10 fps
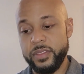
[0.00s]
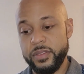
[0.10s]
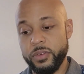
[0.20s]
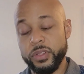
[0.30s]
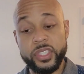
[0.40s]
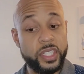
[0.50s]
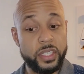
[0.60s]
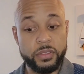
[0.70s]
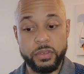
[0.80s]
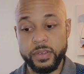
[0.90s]
or
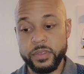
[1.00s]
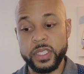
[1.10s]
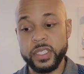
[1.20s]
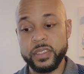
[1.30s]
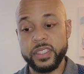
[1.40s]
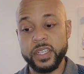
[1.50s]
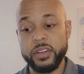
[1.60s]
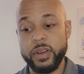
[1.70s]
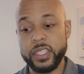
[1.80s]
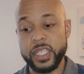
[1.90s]
she, whoever it is, did a
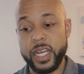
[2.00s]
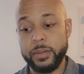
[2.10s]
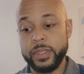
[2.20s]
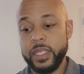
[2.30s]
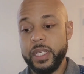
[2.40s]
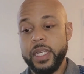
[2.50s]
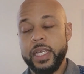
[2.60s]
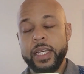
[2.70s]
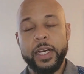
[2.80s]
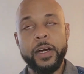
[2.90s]
great job.
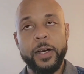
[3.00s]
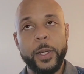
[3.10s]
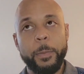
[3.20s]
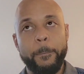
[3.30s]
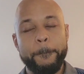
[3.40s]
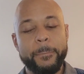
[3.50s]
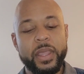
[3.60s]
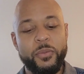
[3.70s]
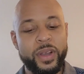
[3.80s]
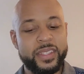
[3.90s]
Um,
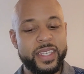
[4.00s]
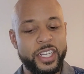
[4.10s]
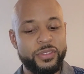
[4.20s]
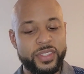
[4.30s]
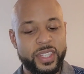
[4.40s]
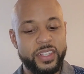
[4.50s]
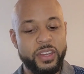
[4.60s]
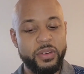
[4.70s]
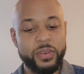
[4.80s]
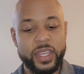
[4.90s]
what's interesting
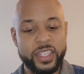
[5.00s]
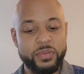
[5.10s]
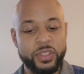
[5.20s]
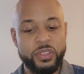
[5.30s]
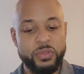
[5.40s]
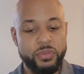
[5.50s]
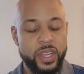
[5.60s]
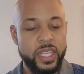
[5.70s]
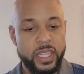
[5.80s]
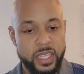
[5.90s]
though is when you
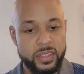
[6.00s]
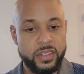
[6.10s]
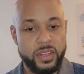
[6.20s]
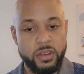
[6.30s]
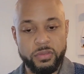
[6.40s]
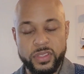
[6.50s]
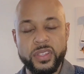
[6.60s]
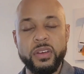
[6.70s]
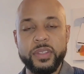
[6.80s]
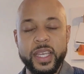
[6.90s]
read these notes,
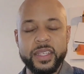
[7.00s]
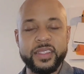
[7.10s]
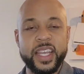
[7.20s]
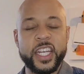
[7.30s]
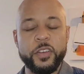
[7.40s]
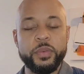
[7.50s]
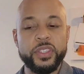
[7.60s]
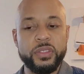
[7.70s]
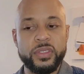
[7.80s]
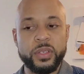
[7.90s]
so the executive
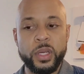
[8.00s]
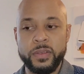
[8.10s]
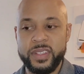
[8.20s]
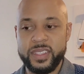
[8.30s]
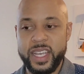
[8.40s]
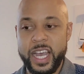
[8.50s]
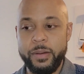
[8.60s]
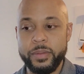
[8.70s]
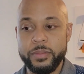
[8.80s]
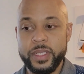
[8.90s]
producer of this
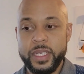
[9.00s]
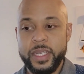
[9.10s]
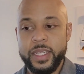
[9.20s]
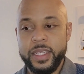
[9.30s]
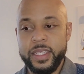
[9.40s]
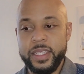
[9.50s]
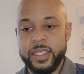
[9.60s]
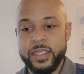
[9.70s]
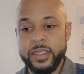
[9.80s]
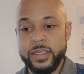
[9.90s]
album
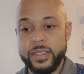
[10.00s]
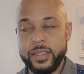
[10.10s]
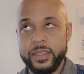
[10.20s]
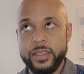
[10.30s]
is